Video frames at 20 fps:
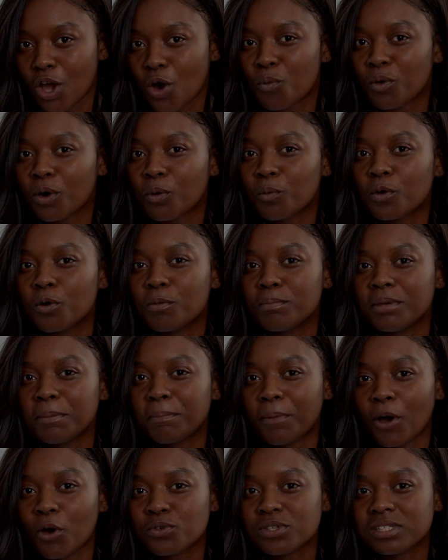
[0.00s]
where we'll
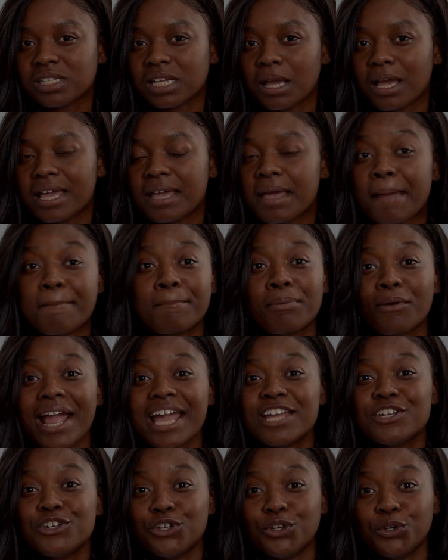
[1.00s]
be posting
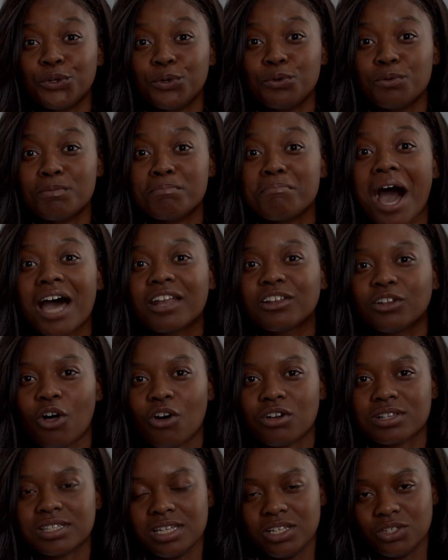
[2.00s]
brand new
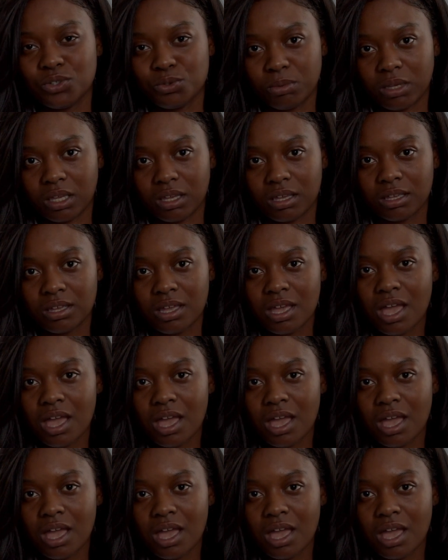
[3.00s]
monologues each week.